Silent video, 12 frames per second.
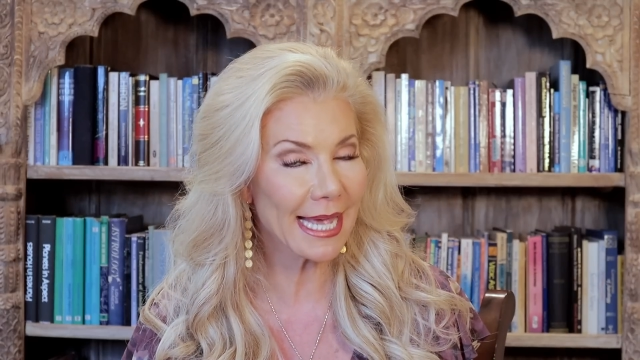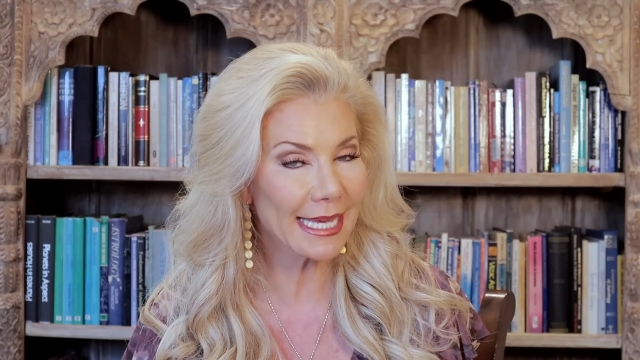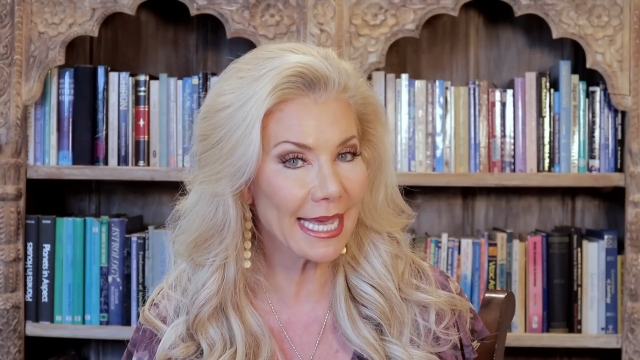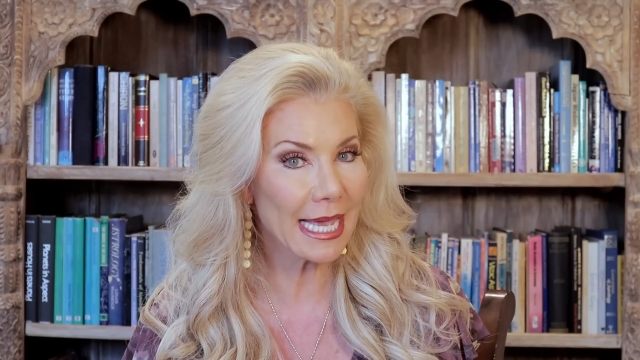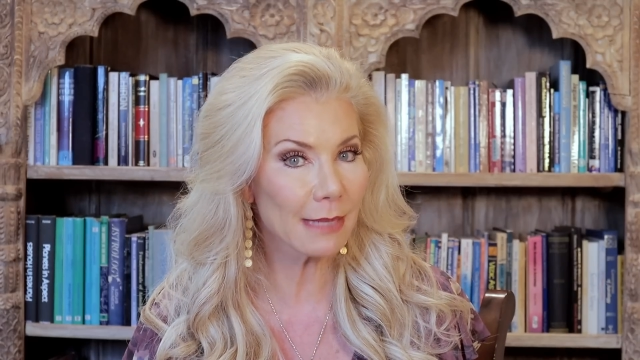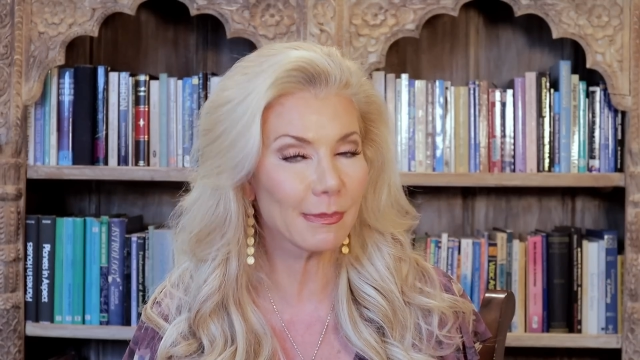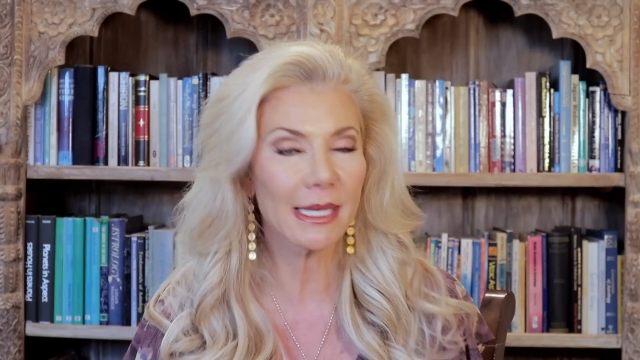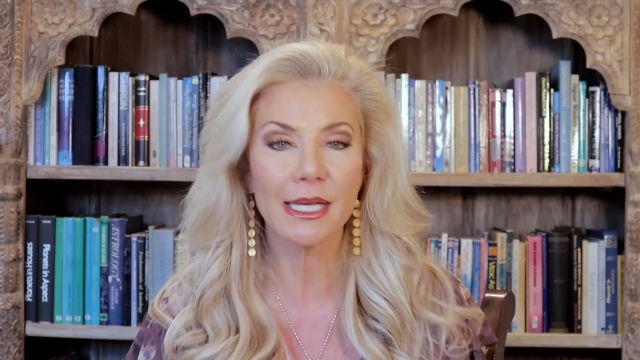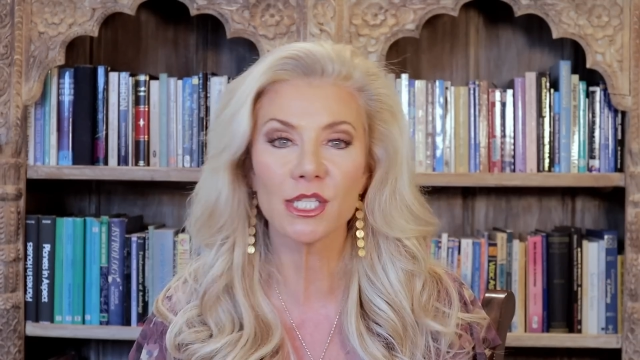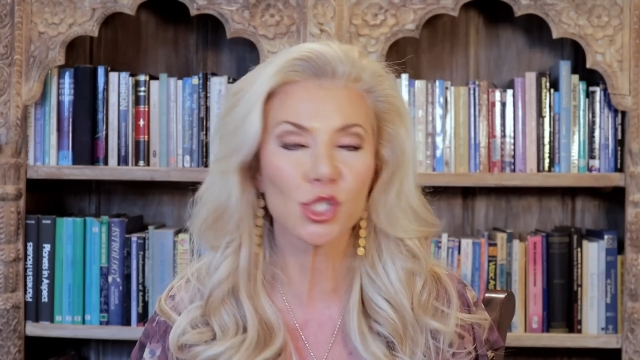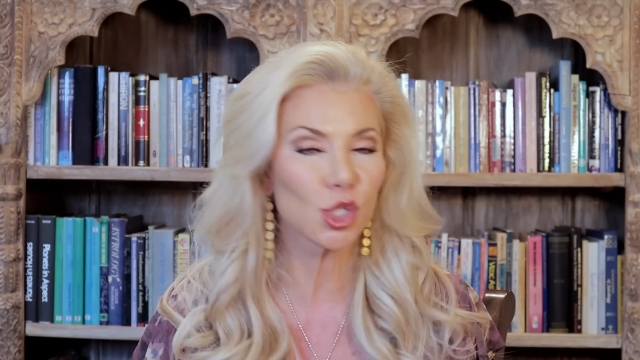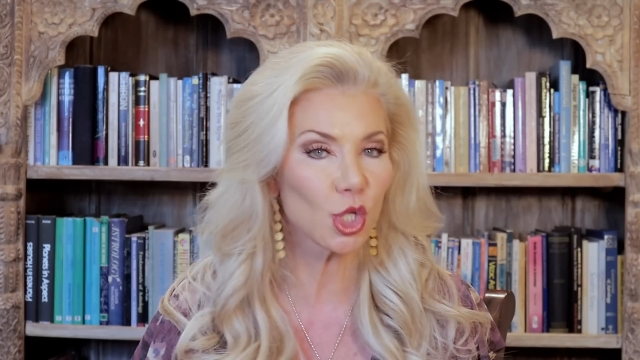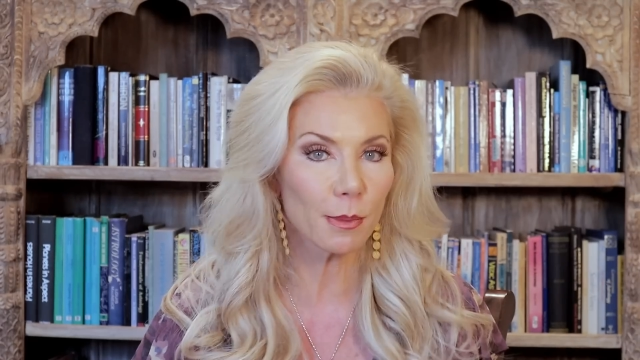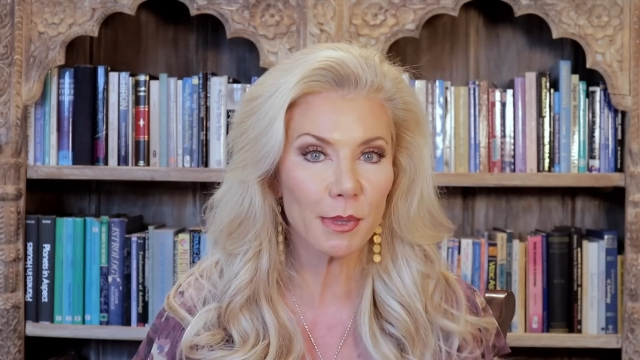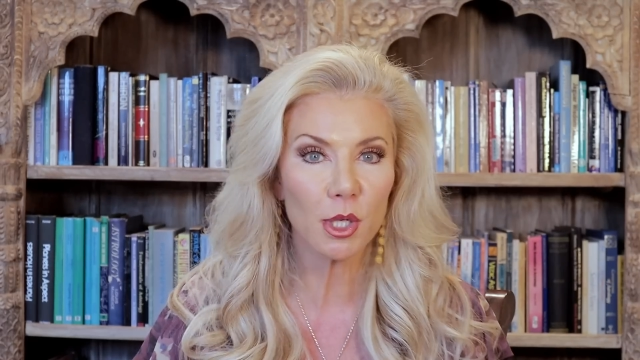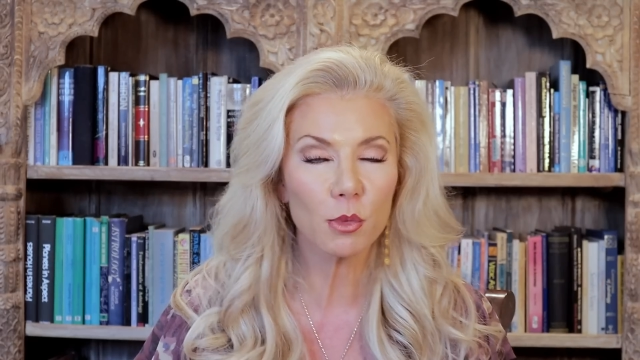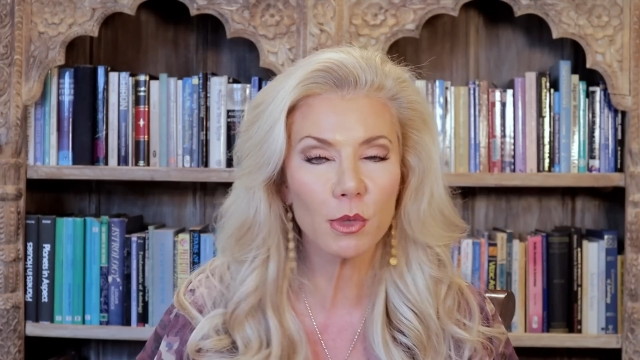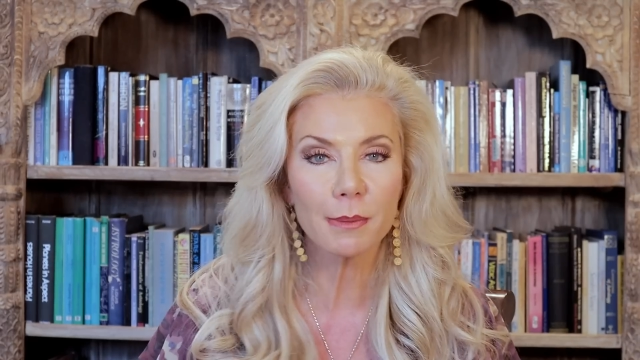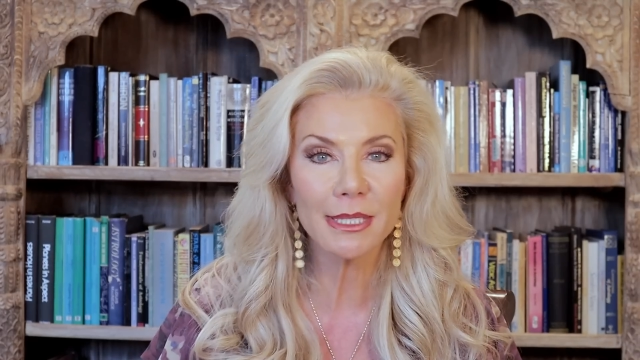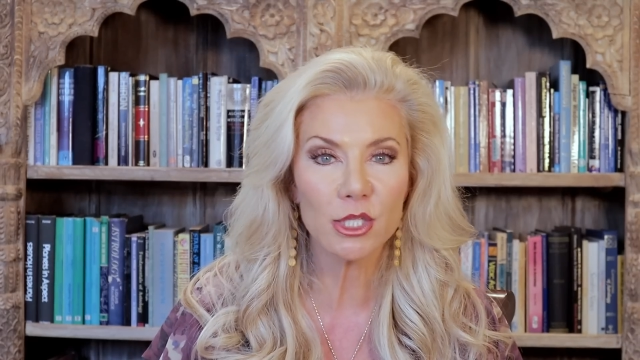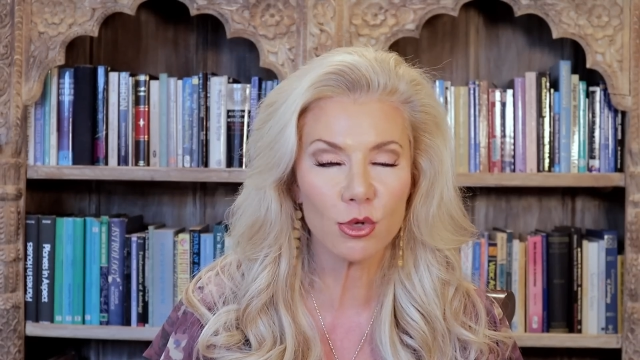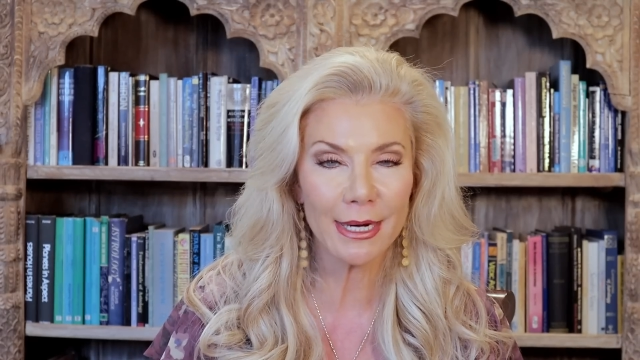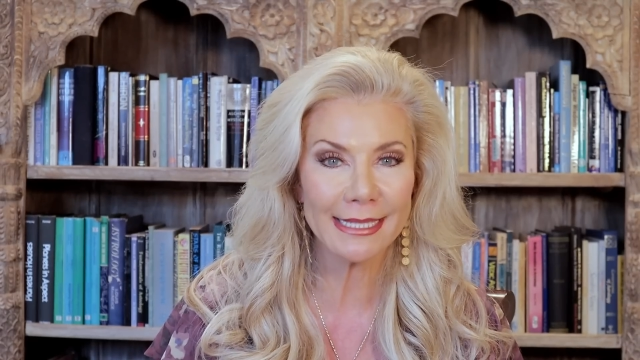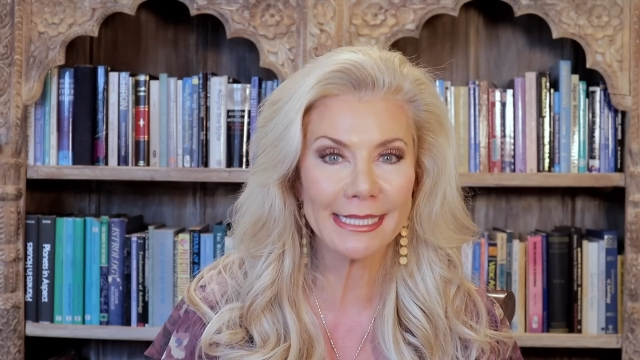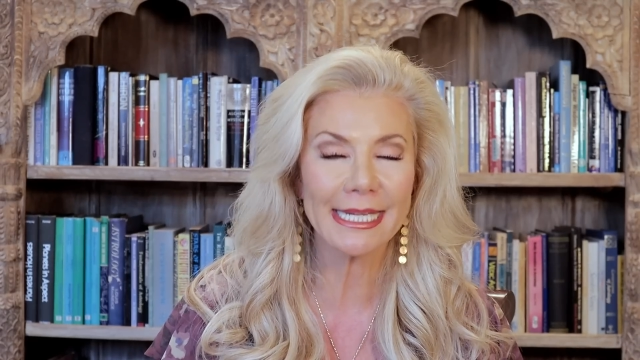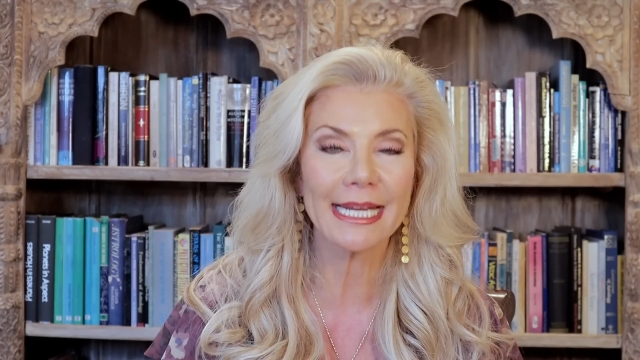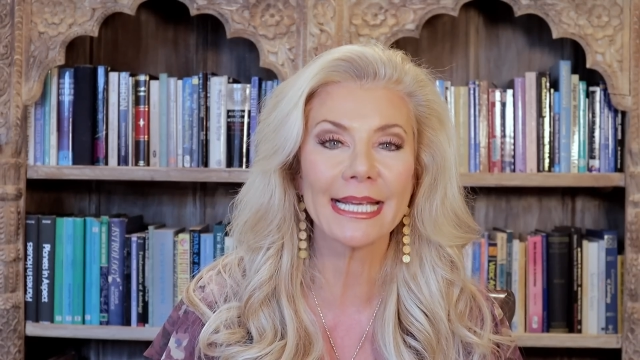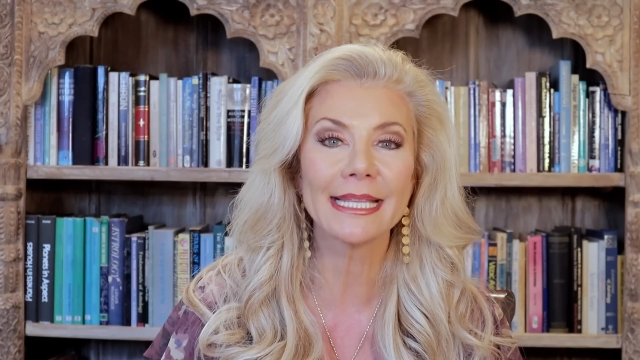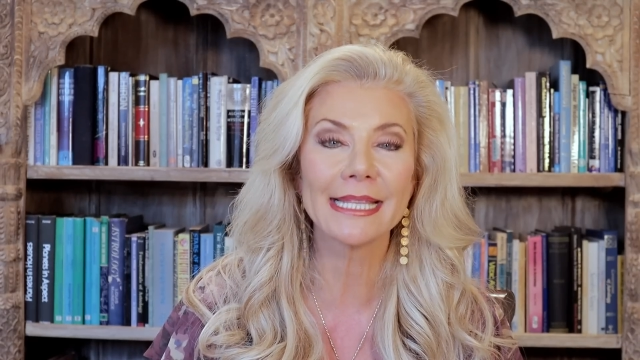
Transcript: again because Jupiter will be transiting